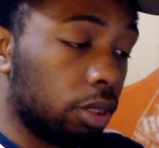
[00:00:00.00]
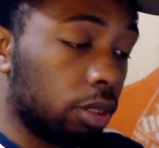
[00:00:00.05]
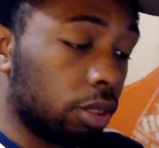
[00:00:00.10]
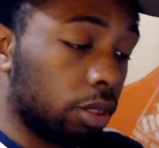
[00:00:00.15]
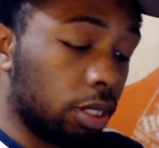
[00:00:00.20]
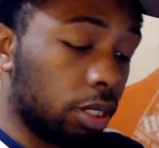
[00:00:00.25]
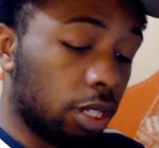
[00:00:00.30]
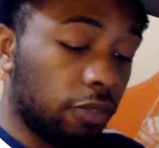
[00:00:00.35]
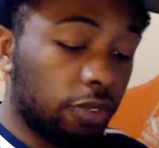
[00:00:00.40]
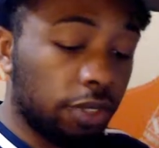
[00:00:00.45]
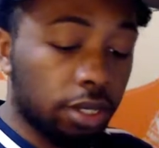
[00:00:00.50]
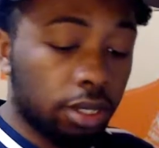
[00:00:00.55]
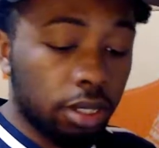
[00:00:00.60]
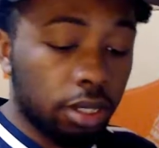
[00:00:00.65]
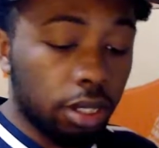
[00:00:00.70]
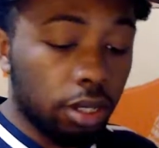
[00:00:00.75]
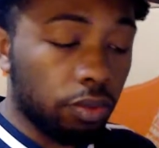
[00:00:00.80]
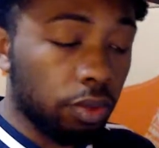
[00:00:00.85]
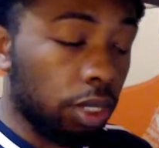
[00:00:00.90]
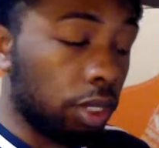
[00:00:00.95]
Defense
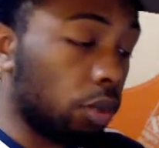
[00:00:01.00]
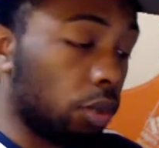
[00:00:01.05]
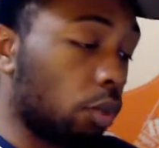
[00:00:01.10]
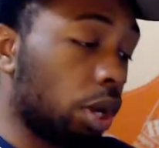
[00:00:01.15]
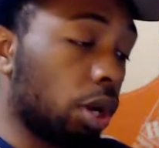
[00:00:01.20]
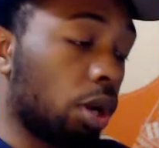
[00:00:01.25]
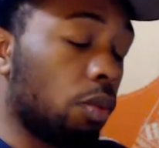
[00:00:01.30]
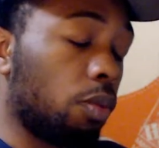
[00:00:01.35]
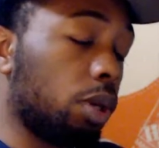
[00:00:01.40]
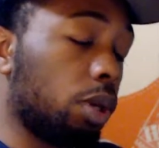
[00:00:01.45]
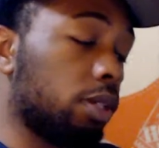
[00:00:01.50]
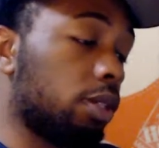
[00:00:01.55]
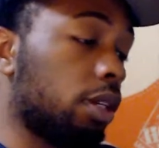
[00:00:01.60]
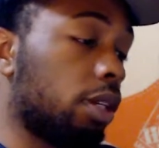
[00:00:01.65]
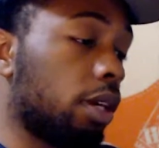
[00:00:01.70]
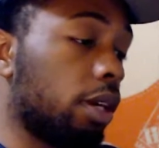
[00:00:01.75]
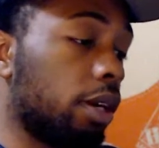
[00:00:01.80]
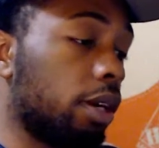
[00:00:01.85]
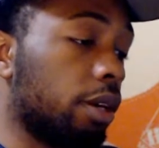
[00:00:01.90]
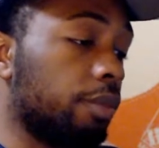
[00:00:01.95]
did really well once
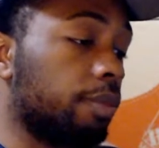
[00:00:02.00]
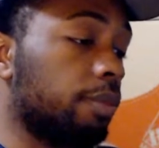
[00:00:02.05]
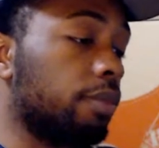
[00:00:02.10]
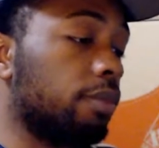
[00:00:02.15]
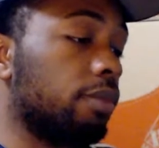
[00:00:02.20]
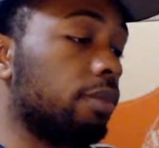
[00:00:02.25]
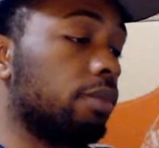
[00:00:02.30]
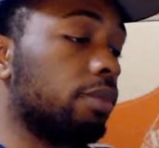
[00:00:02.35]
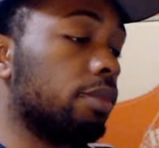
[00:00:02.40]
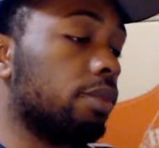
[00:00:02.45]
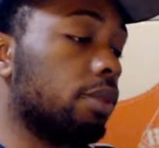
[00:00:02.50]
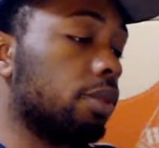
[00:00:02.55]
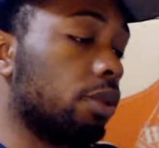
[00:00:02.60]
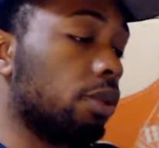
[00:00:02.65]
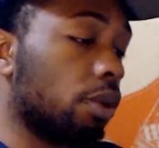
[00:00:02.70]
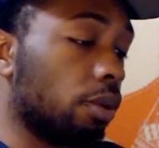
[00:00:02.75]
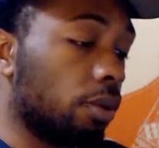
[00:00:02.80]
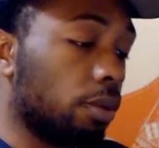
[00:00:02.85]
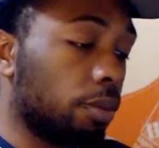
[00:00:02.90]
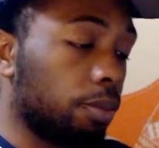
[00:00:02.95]
again.
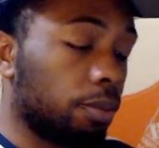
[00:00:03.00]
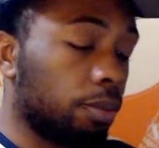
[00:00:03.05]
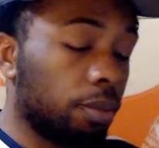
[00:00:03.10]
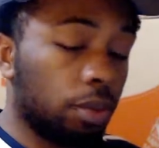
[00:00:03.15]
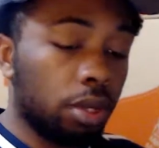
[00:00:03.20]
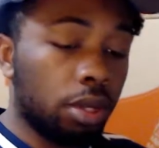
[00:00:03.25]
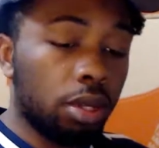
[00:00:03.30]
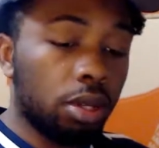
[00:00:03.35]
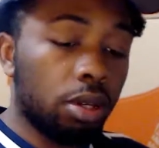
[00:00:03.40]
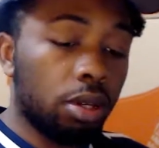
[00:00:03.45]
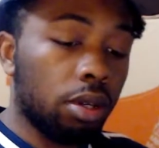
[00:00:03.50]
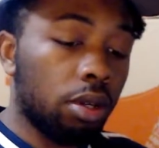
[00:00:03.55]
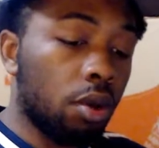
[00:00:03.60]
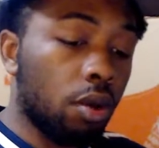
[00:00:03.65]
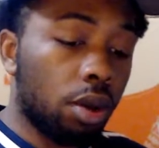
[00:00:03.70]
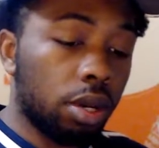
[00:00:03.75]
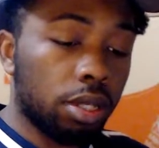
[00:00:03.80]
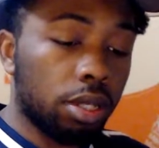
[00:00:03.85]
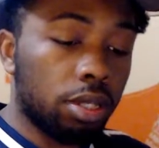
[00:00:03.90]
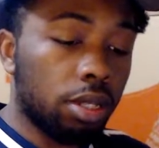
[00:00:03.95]
So,
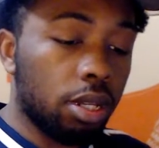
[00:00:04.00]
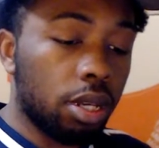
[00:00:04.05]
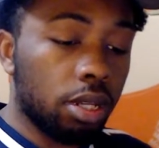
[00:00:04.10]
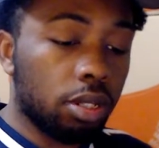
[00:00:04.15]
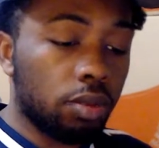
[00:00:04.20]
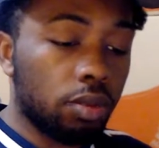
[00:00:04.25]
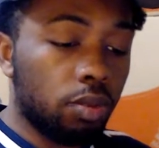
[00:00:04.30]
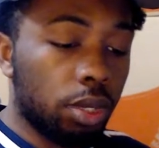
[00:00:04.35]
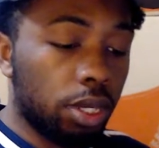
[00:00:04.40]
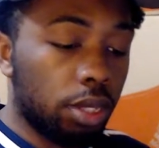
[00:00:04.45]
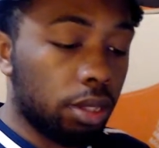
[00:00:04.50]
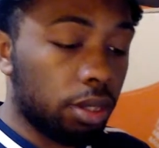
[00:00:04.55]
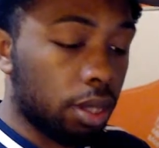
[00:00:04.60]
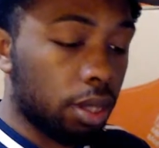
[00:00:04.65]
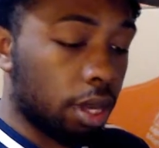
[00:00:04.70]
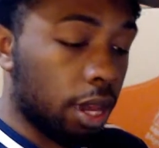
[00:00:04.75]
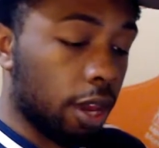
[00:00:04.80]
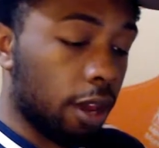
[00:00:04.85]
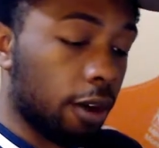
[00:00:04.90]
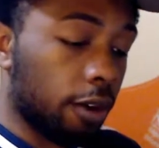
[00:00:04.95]
going into next week,
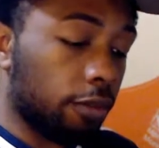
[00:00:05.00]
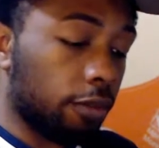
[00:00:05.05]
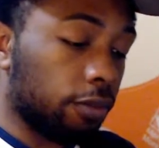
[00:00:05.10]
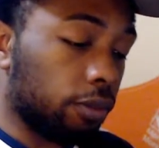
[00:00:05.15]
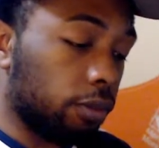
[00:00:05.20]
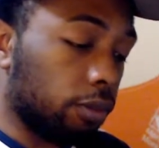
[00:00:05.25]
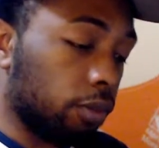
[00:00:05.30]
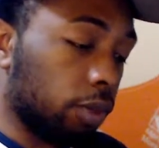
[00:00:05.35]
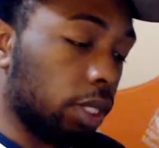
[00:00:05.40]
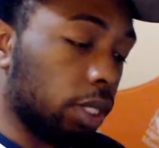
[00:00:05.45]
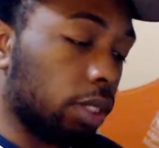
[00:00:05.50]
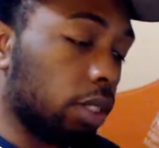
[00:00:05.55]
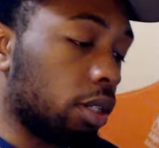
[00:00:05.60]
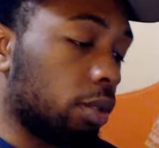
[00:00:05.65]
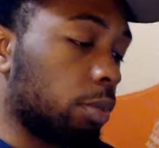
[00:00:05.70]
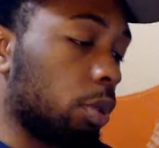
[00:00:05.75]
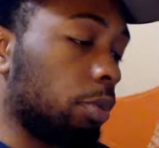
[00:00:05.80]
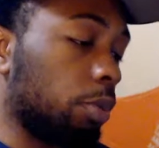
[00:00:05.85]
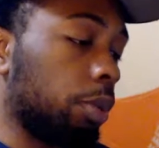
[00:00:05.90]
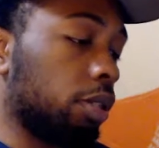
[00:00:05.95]
they have really
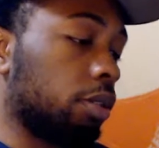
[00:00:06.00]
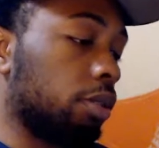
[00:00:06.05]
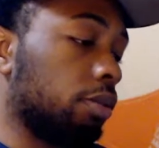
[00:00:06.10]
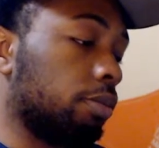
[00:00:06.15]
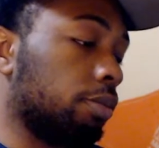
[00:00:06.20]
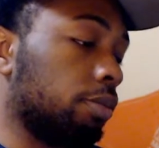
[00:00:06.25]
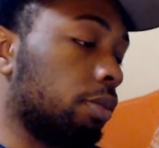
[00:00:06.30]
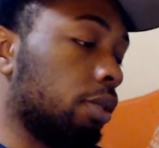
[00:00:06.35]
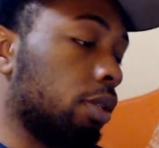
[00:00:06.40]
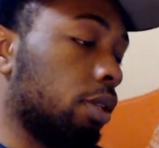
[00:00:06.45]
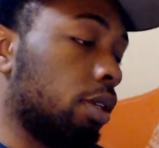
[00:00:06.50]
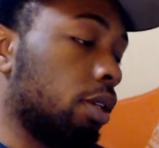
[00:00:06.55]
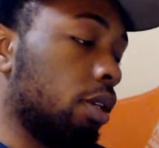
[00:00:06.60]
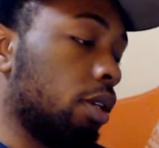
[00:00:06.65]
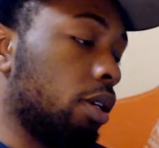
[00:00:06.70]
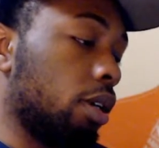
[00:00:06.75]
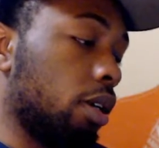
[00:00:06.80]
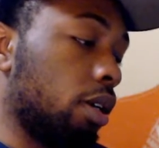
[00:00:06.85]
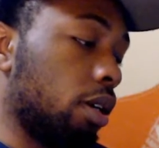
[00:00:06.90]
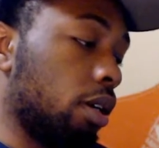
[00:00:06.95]
good momentum.
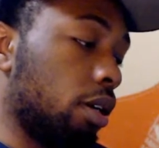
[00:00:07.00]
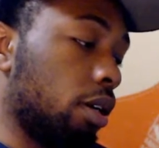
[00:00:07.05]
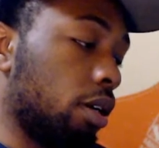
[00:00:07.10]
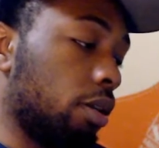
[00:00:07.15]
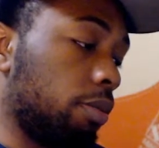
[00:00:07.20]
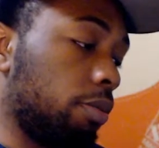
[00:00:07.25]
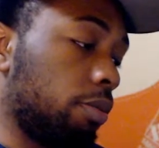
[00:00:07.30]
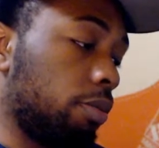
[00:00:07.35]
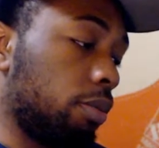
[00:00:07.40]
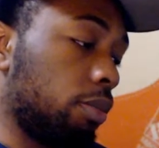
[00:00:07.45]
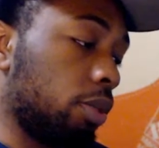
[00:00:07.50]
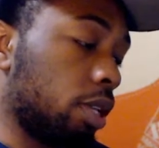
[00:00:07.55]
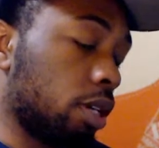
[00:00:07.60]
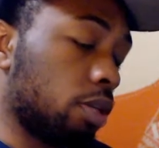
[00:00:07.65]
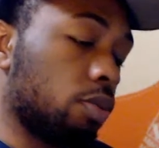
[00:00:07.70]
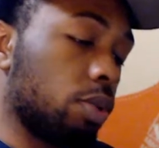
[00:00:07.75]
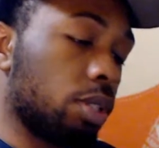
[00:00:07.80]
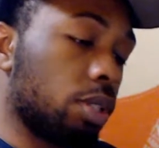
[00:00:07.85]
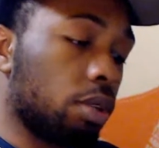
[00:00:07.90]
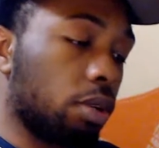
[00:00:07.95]

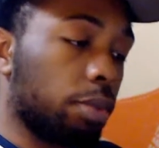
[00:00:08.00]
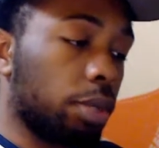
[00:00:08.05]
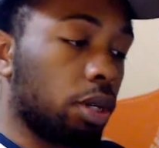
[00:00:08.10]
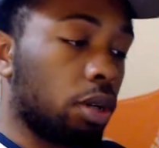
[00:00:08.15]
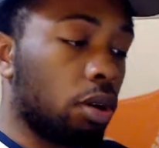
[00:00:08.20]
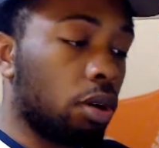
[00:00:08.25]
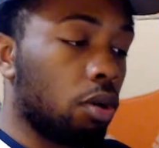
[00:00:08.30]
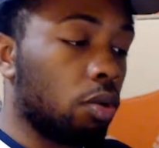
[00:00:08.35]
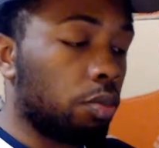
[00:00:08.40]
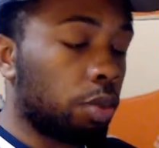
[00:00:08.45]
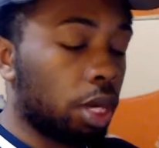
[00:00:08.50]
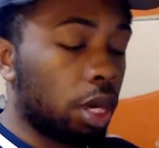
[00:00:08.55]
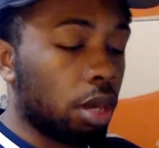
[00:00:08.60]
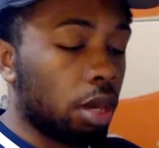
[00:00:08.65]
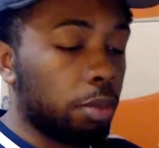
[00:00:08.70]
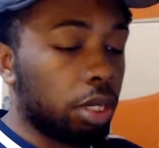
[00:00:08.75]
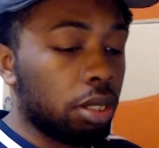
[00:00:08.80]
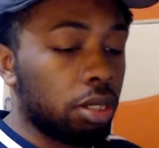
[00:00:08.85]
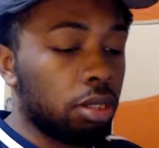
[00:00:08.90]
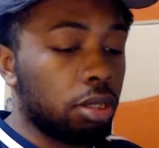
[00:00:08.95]
Next week's going to be a home
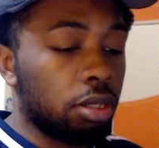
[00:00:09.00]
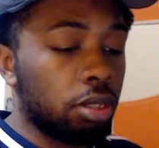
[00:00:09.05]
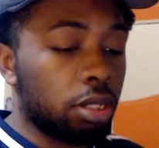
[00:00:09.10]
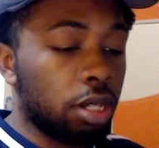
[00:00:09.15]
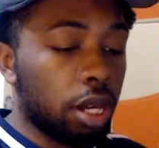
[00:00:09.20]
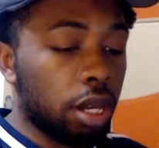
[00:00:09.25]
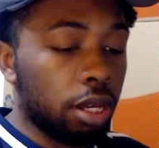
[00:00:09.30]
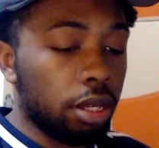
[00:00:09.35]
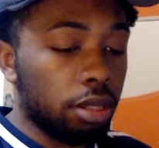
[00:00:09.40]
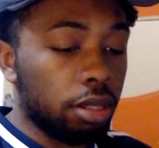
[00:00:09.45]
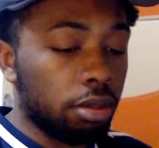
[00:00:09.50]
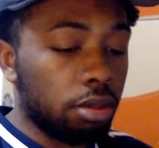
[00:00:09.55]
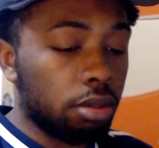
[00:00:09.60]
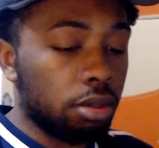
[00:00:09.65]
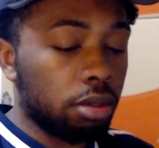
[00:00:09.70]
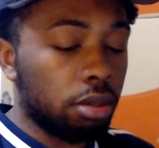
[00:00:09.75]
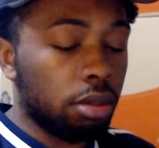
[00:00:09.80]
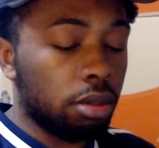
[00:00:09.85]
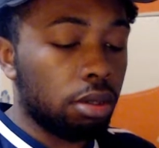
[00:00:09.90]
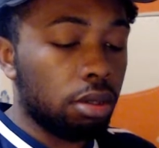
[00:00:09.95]
game against the Giants.